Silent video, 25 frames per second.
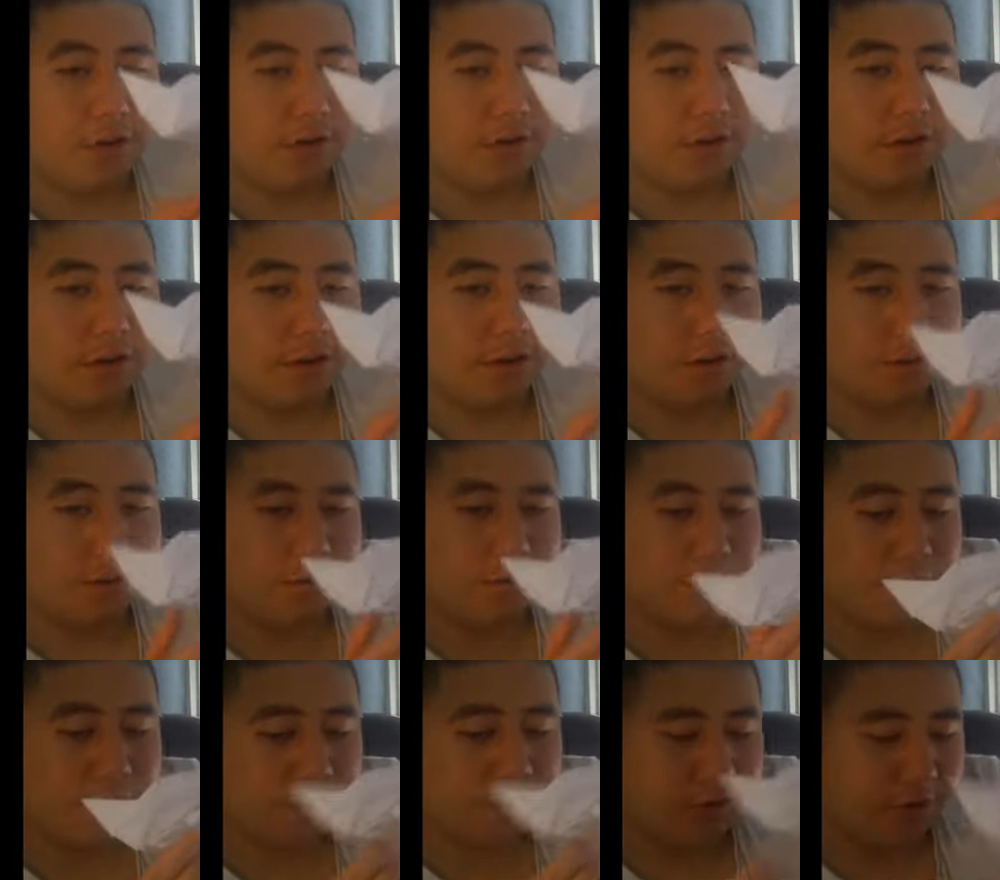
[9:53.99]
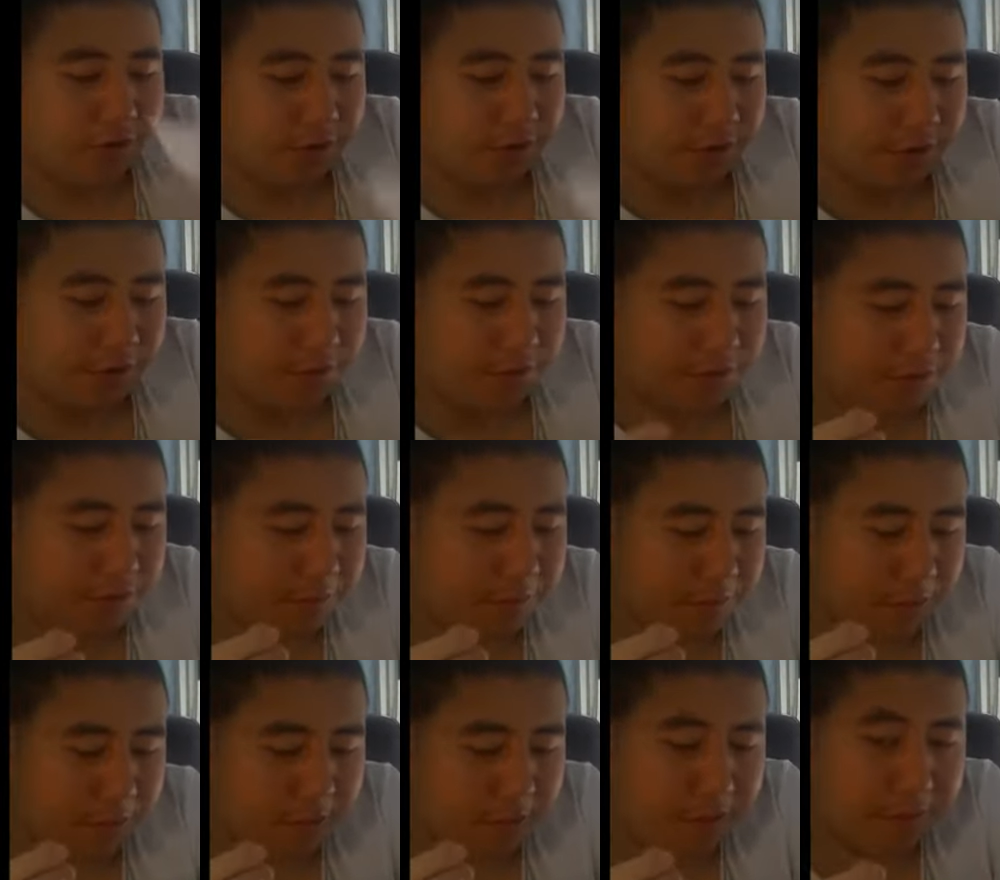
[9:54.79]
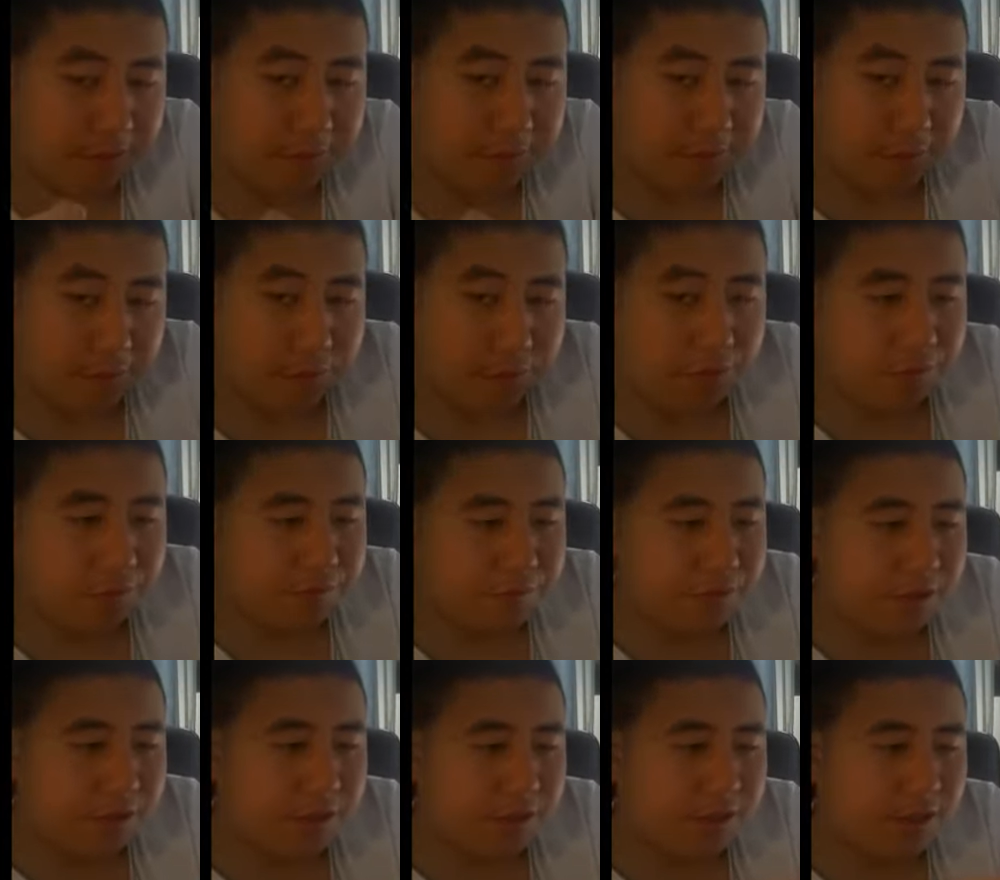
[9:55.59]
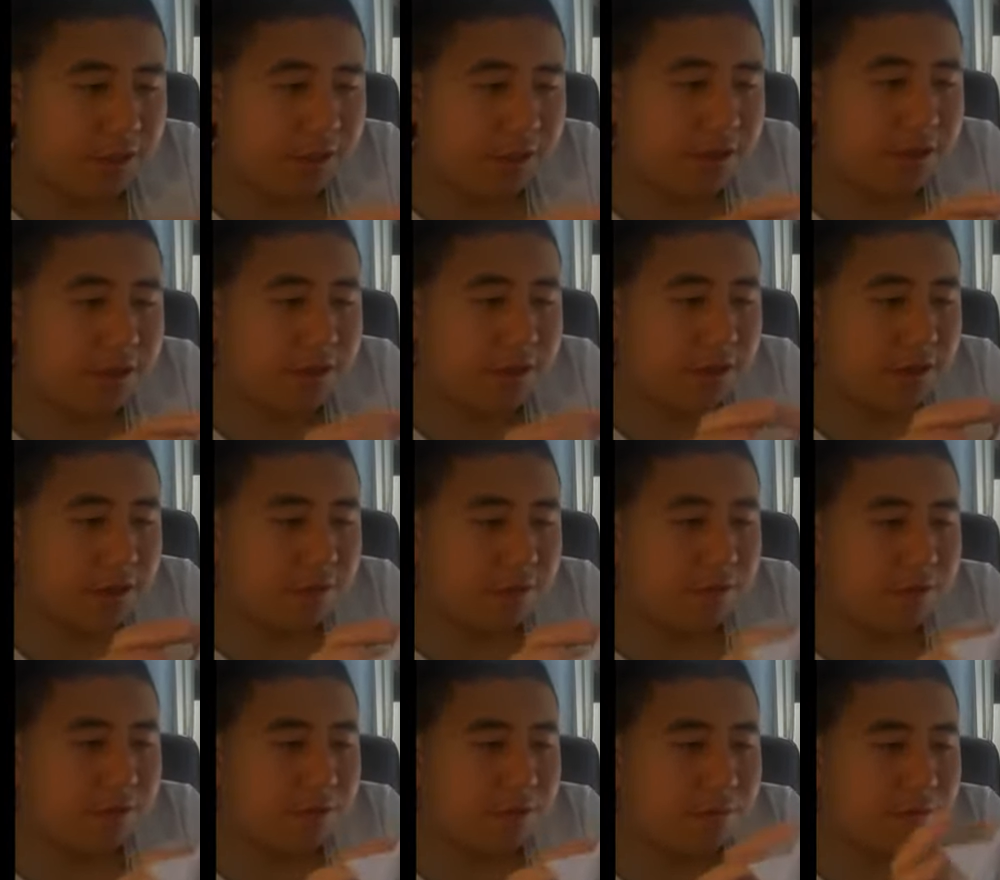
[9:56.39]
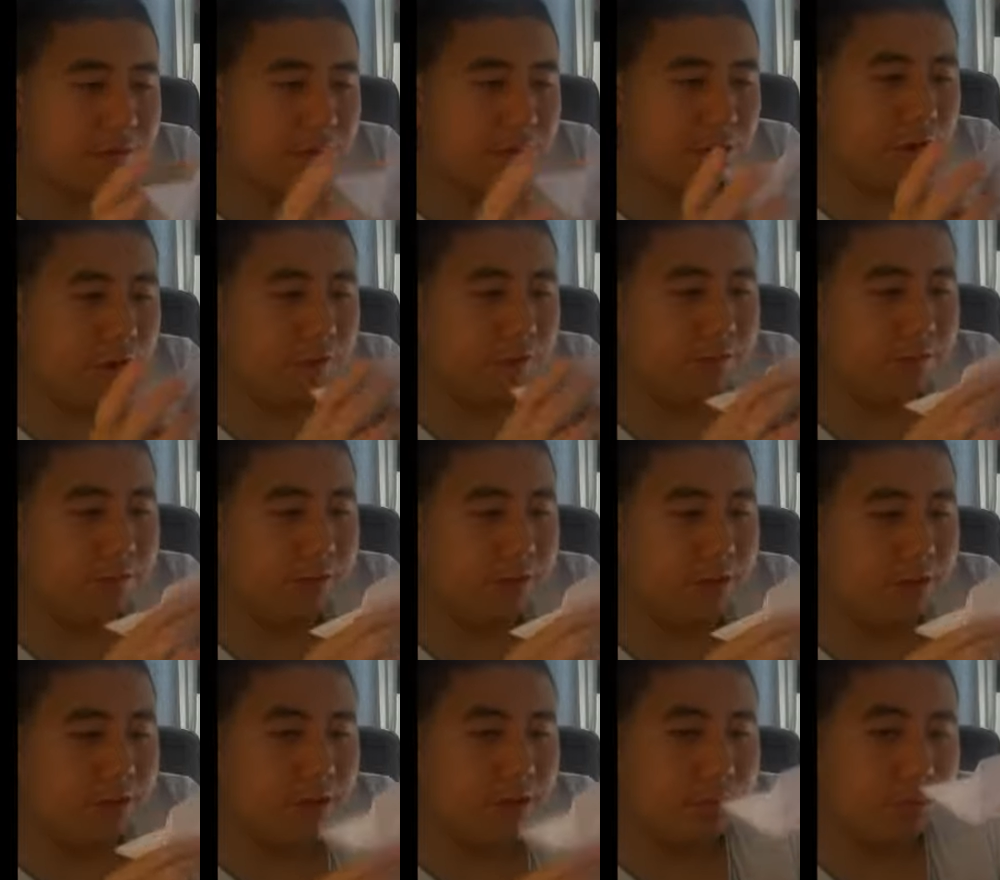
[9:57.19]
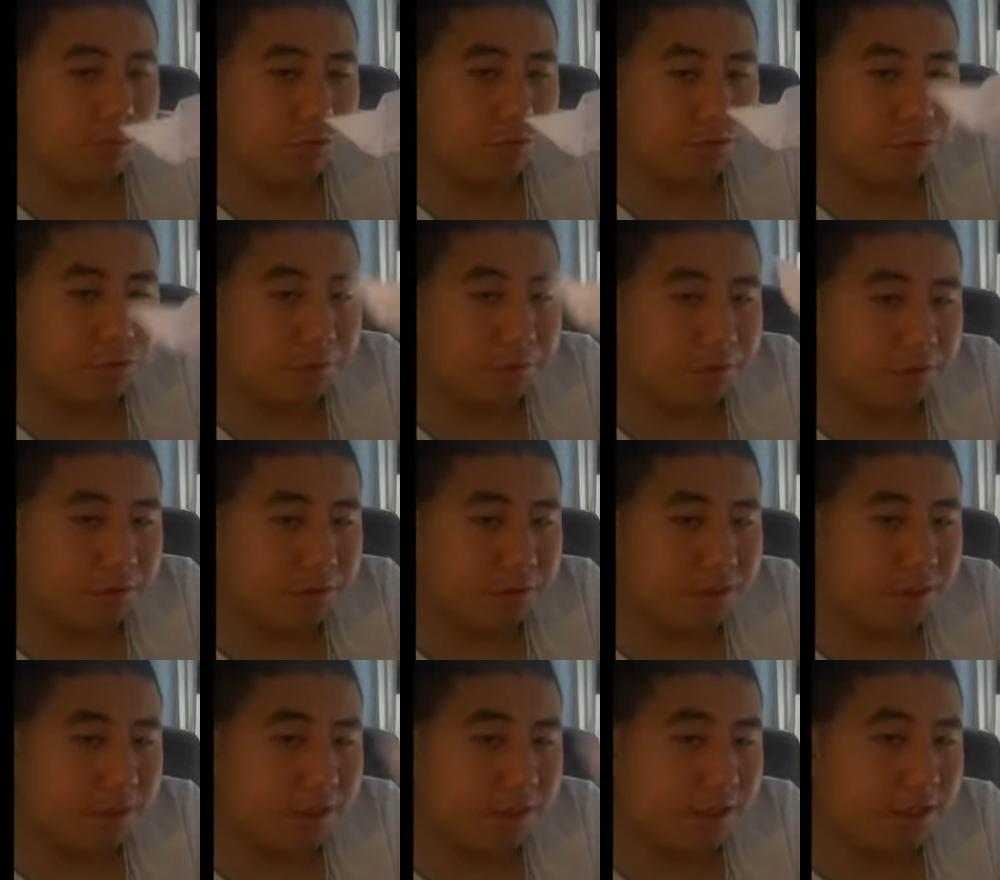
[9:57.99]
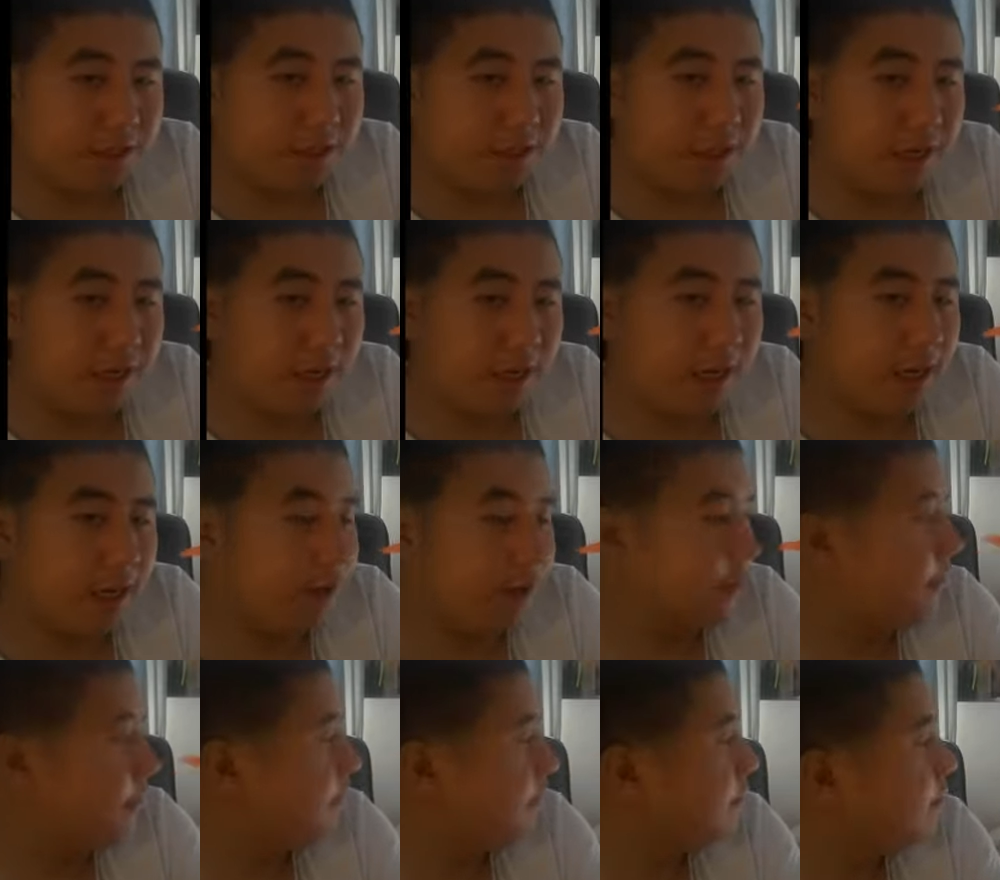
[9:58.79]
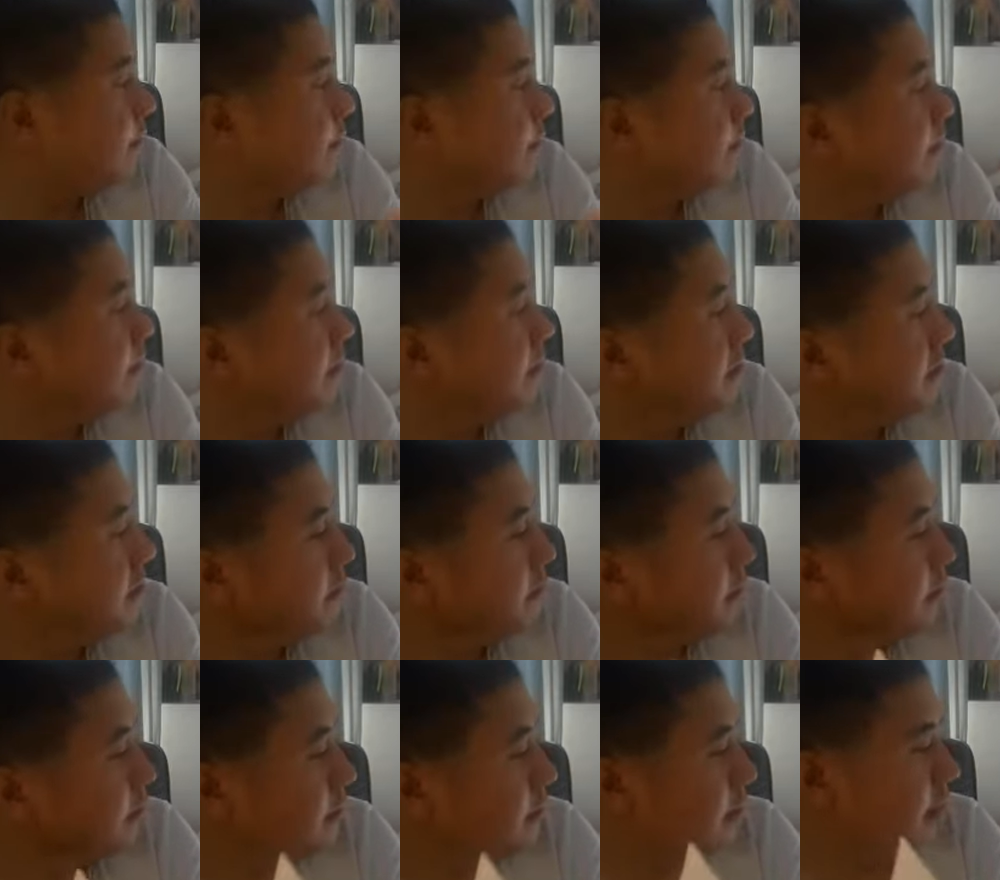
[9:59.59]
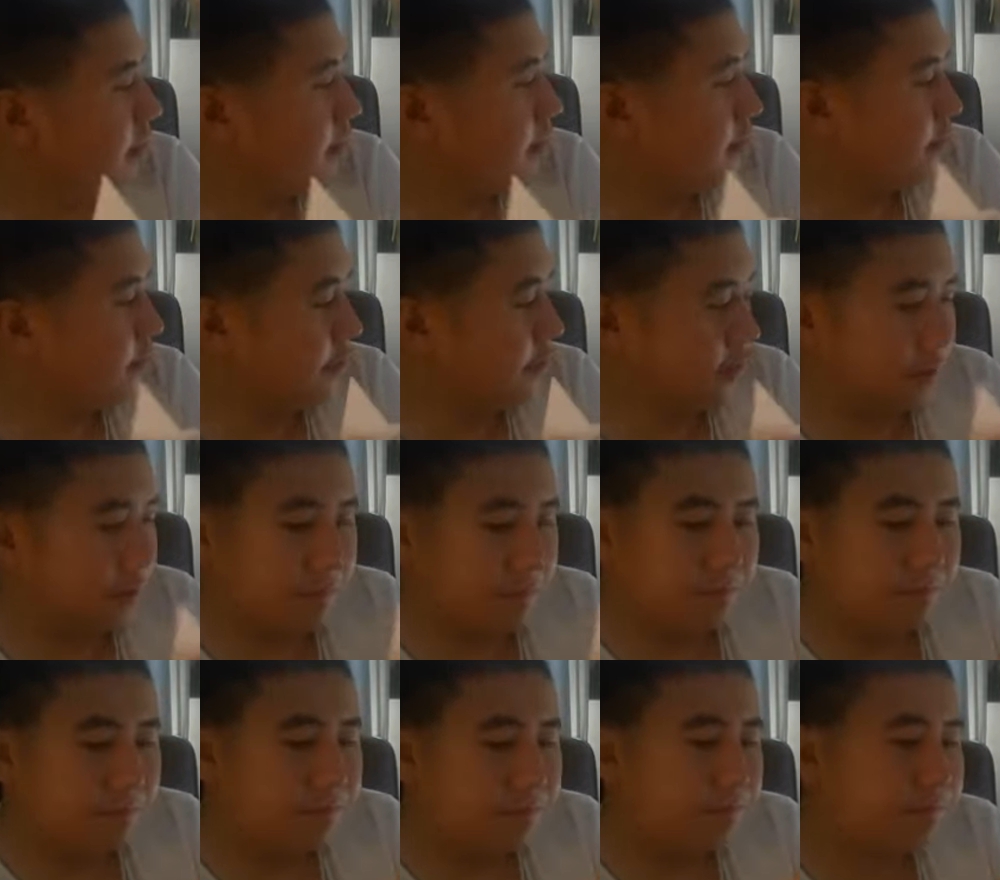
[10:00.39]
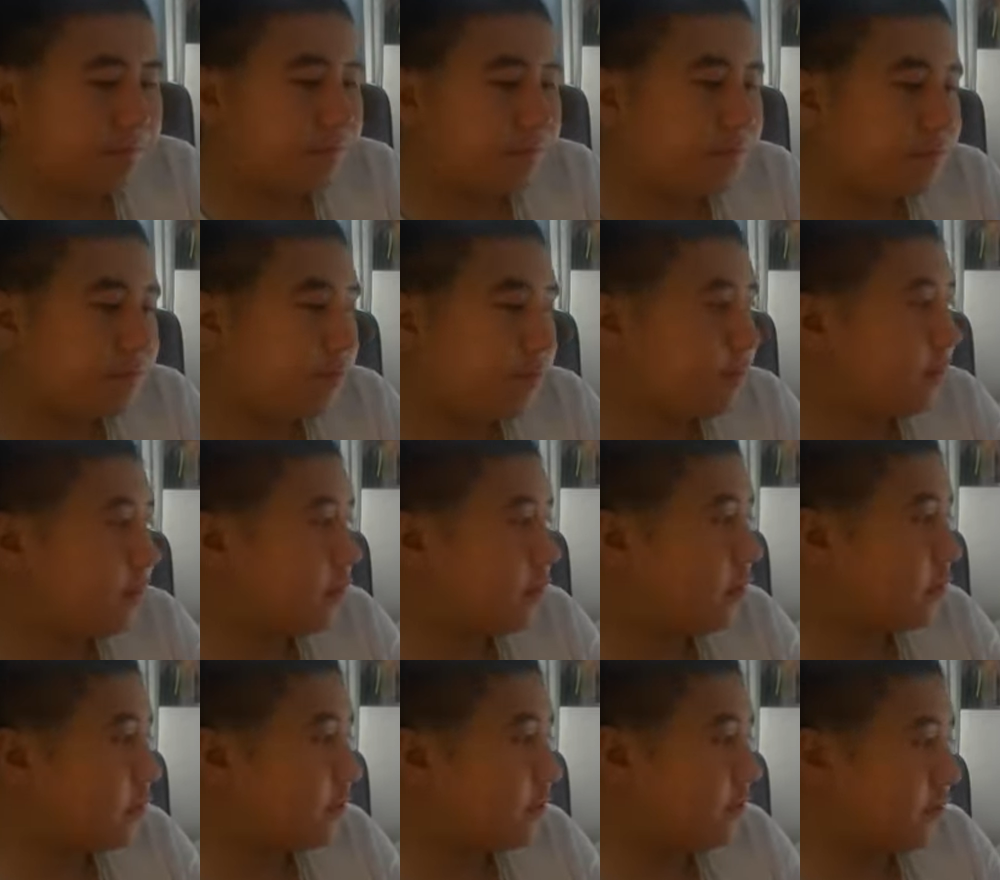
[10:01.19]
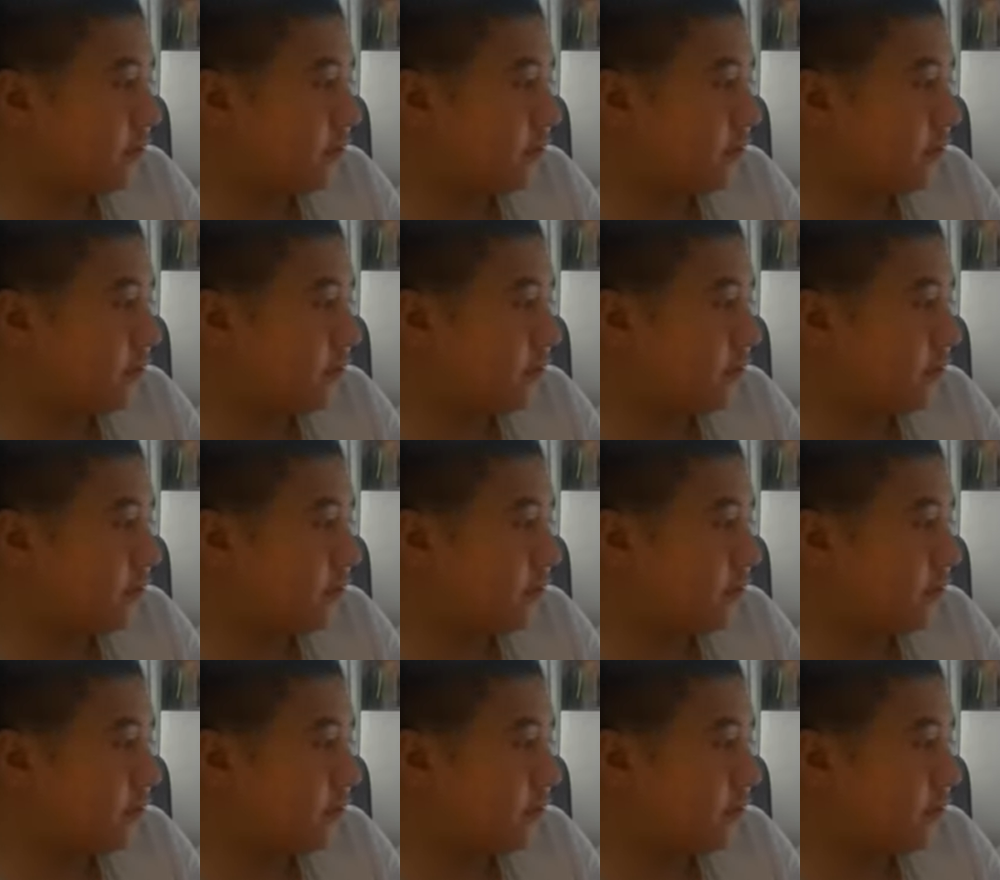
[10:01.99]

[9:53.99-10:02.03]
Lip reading: Interestingly enough, you know, I don't have to show you so much of all of the details of what these water birds actually have.